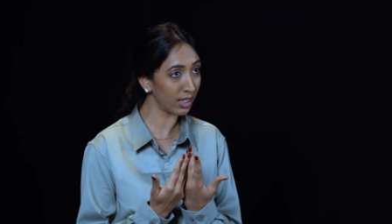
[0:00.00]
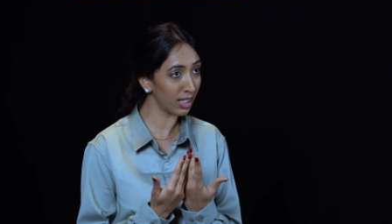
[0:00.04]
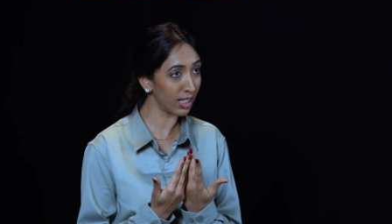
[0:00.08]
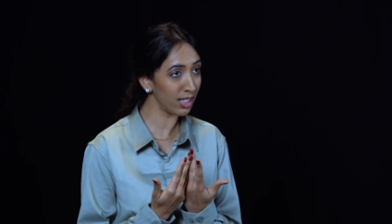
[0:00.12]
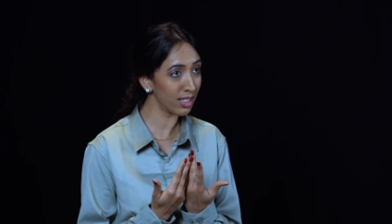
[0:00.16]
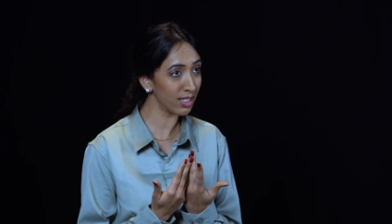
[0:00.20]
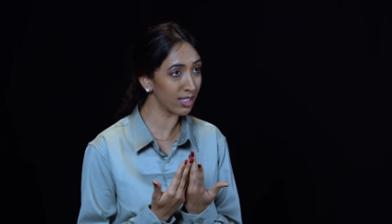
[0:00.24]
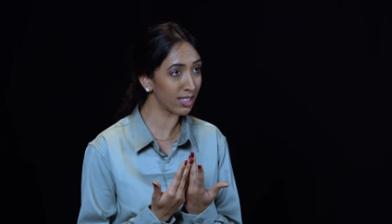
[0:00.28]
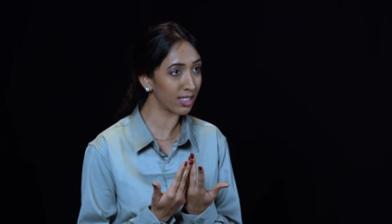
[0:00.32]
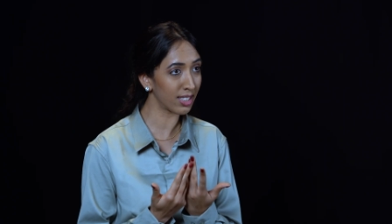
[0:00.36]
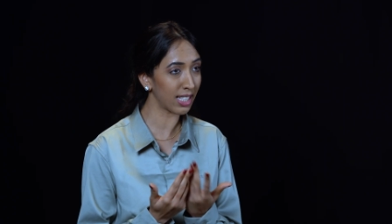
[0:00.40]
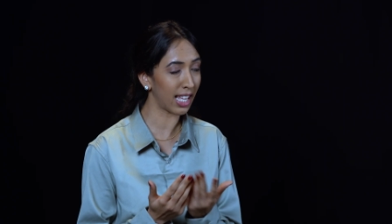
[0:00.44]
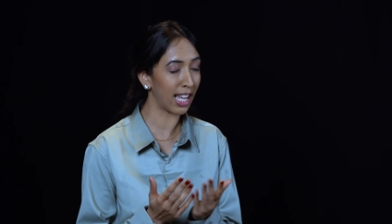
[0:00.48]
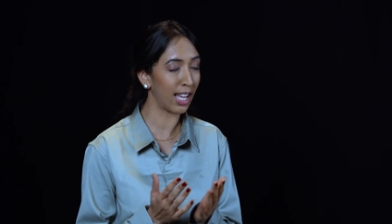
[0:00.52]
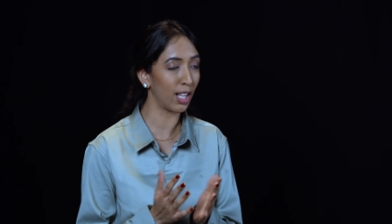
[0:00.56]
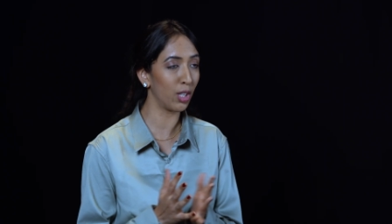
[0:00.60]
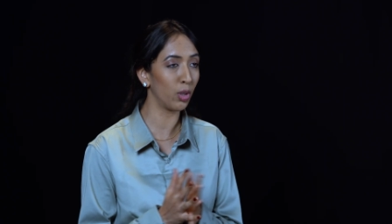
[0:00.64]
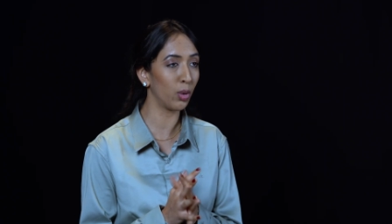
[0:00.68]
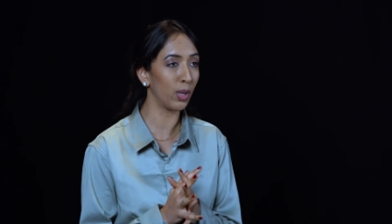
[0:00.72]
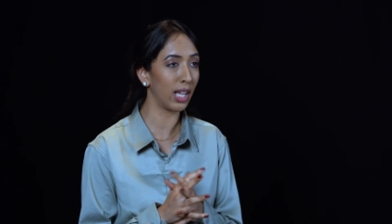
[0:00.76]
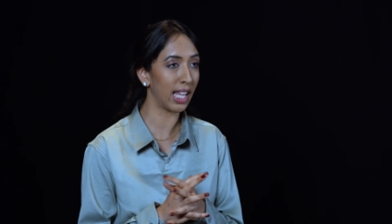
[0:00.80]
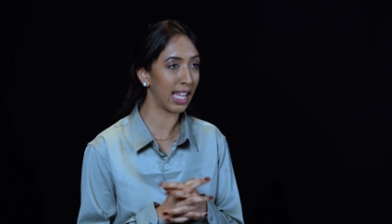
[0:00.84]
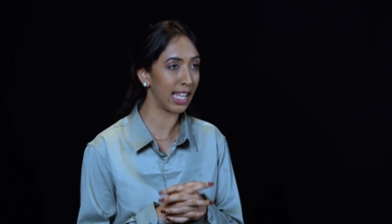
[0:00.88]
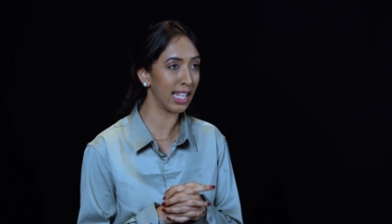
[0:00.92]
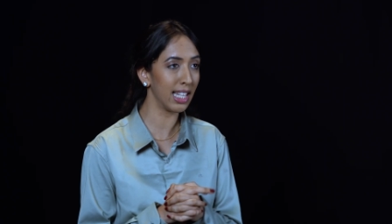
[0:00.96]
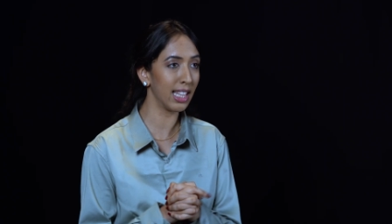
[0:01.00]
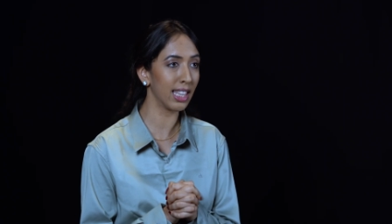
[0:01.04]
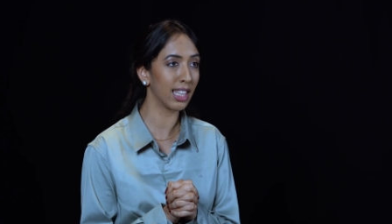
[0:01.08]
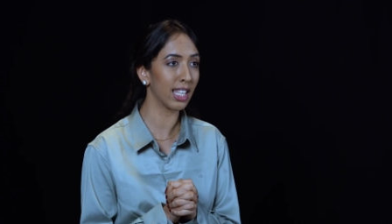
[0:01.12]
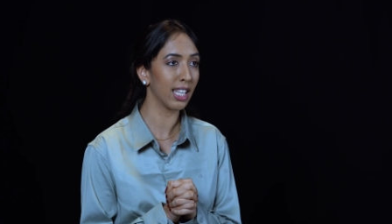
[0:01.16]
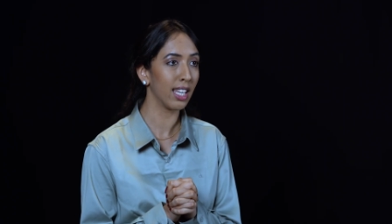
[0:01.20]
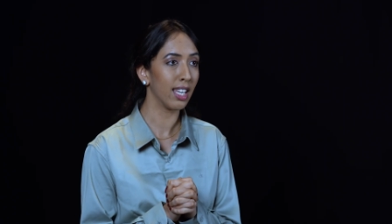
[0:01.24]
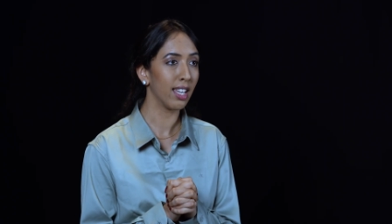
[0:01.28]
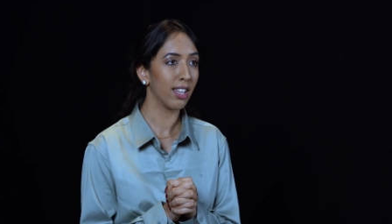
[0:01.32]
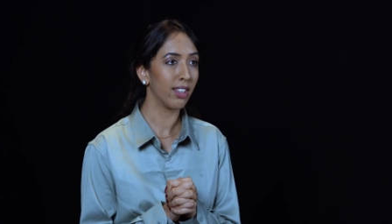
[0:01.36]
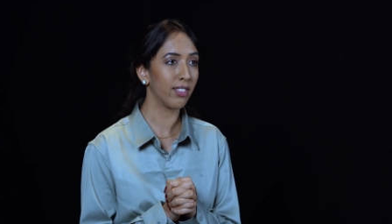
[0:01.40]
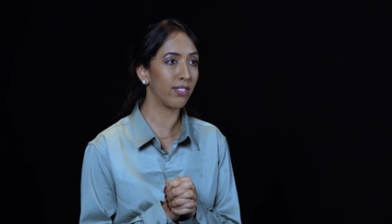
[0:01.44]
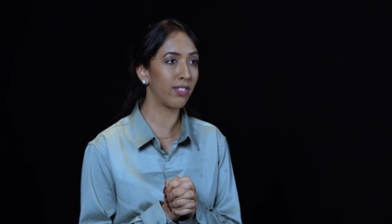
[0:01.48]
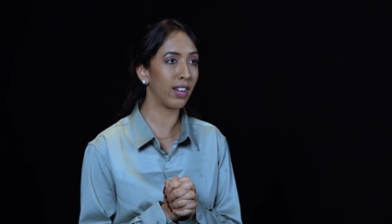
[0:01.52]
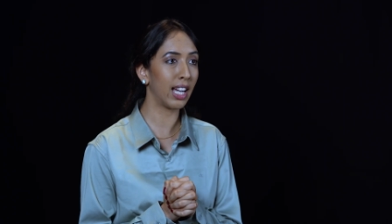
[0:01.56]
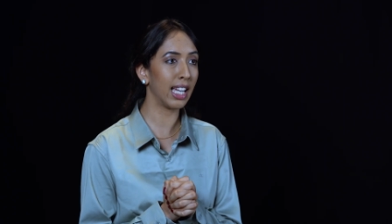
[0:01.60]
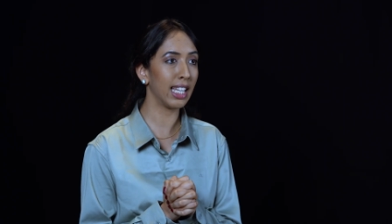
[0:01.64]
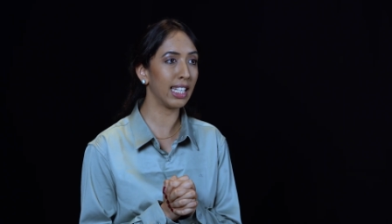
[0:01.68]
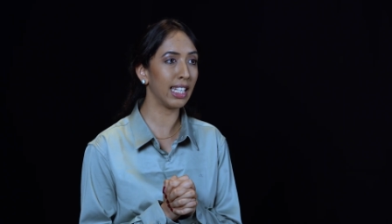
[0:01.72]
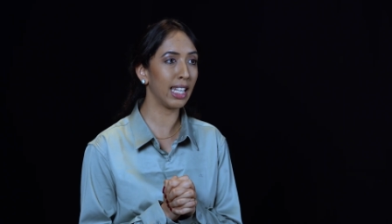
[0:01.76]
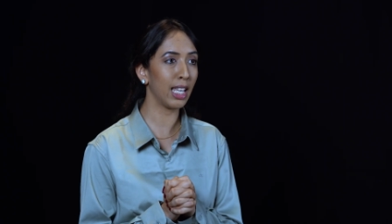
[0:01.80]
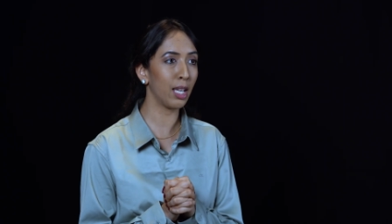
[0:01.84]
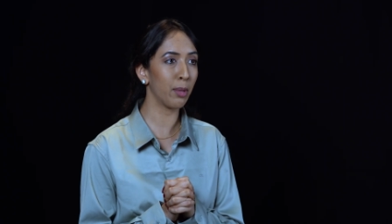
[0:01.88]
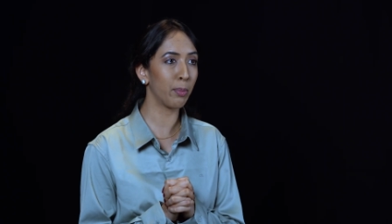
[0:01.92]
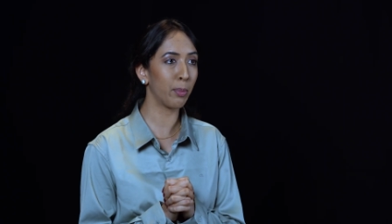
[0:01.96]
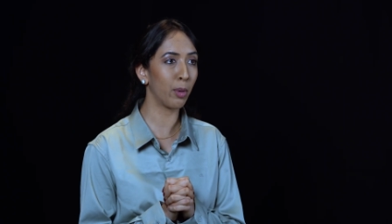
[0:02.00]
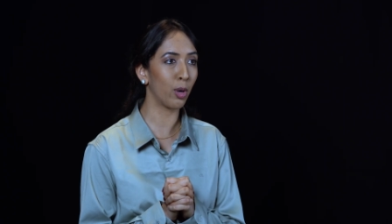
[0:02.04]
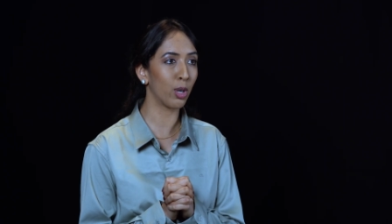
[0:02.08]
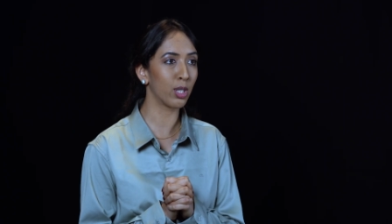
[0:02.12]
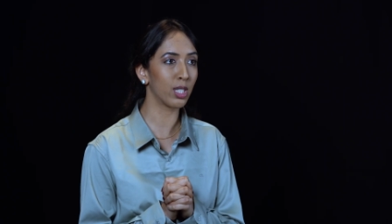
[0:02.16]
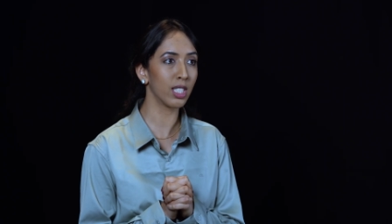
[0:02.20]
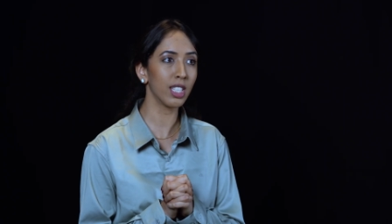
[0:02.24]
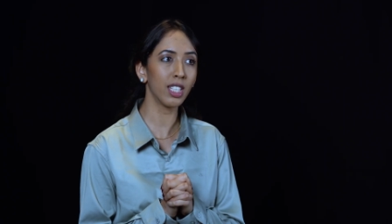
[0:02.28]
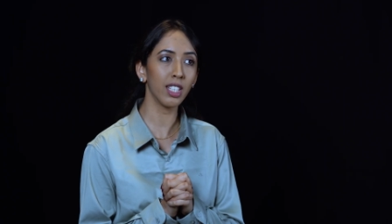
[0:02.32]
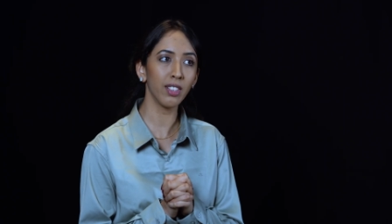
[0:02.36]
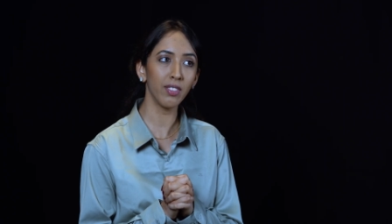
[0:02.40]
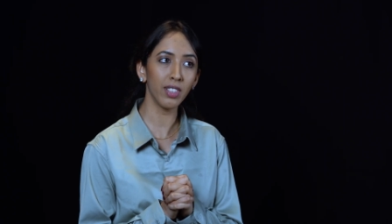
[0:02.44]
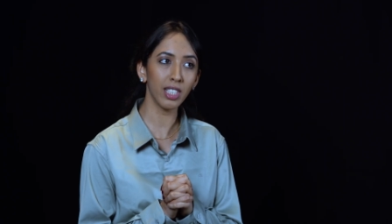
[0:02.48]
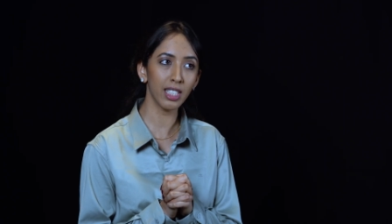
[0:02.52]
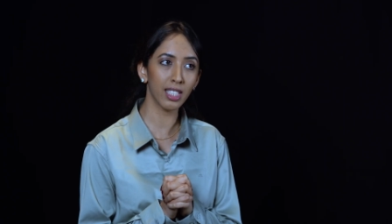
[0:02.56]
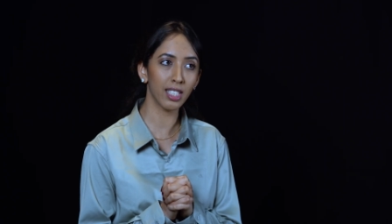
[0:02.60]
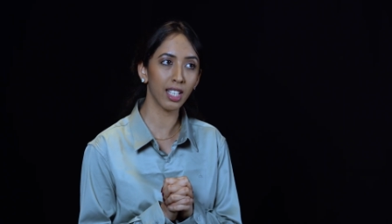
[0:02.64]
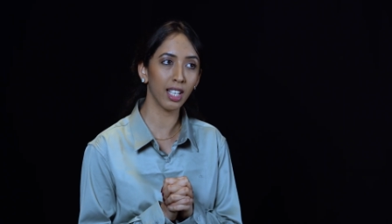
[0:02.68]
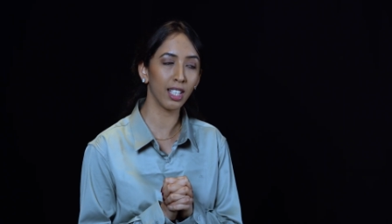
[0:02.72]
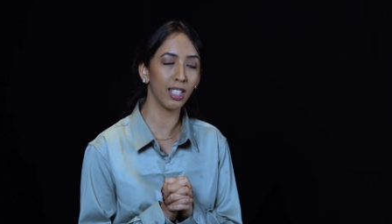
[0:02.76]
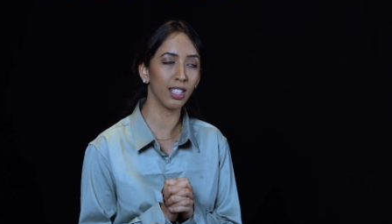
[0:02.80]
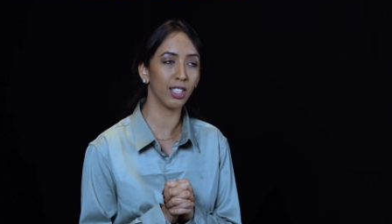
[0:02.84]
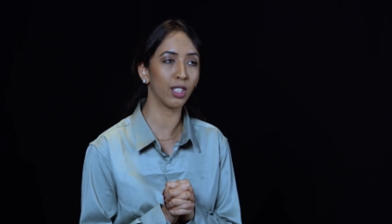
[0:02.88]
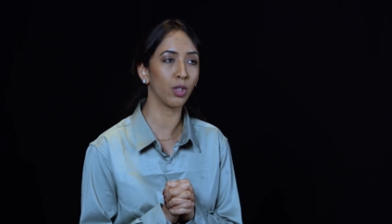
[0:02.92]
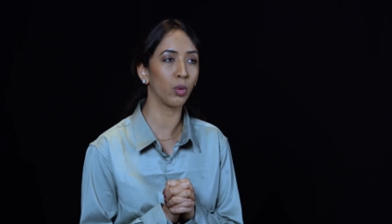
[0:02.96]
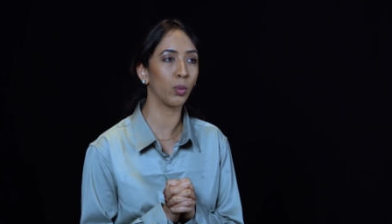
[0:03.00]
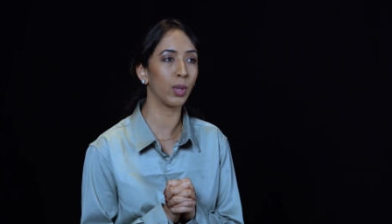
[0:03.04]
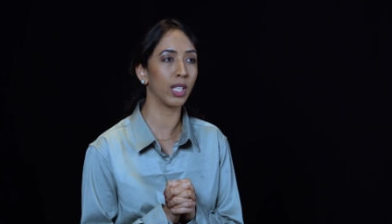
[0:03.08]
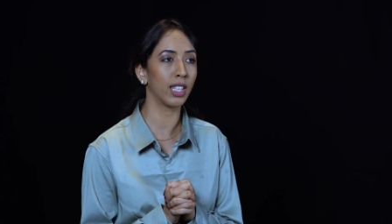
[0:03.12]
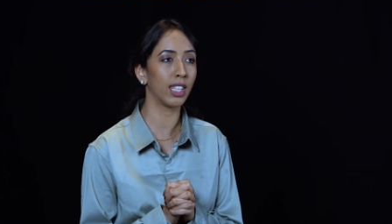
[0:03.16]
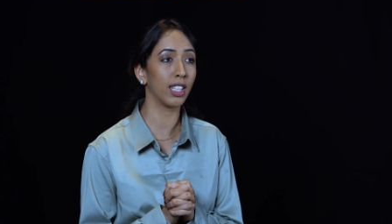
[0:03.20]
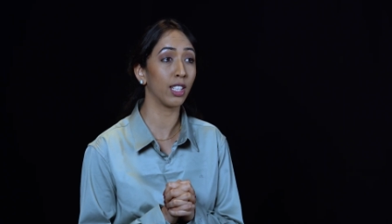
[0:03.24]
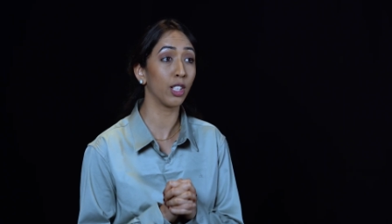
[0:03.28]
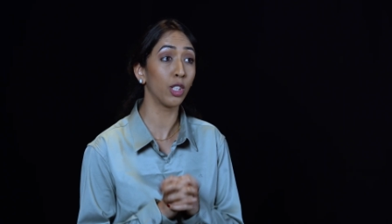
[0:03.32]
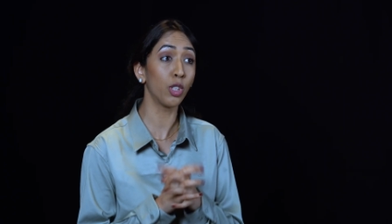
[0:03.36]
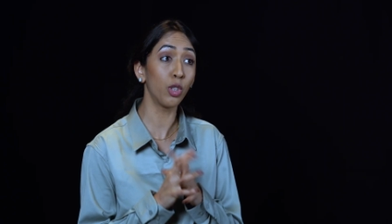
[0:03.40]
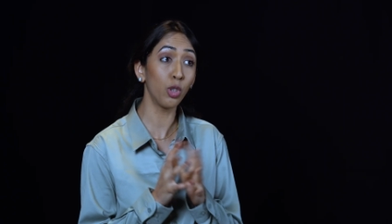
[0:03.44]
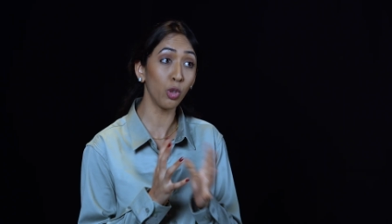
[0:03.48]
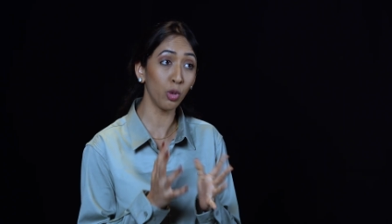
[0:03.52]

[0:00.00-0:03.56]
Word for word: with us, Allo Health, find a positive result within